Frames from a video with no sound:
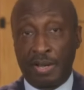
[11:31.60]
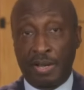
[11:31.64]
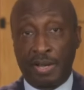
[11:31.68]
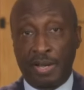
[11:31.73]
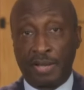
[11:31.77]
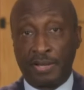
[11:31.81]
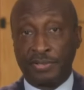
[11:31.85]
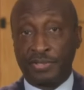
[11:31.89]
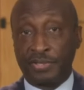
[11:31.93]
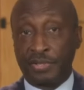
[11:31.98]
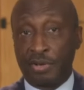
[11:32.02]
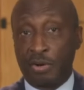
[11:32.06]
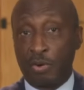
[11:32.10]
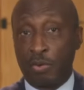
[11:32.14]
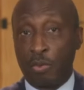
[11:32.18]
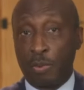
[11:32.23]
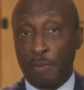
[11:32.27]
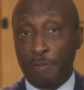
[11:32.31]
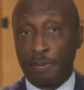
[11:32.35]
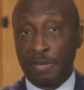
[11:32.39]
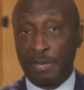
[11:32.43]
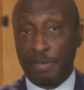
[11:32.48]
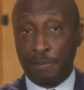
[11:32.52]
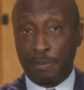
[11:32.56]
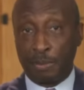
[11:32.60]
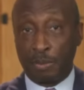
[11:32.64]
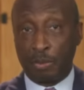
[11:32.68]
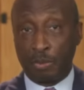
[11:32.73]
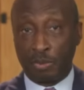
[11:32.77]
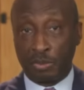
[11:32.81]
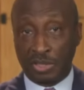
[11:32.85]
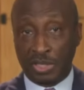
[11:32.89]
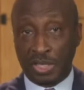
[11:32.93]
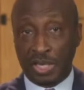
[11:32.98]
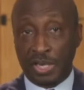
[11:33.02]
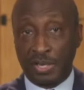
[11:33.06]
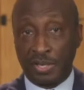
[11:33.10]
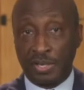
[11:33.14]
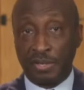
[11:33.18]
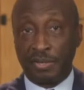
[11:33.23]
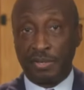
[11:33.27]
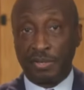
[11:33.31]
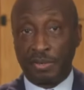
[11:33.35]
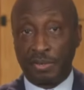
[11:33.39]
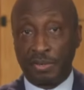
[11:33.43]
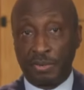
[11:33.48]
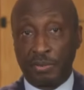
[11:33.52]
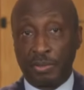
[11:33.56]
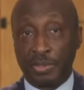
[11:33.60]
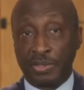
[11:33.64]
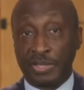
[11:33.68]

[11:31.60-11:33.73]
And so what people tend to do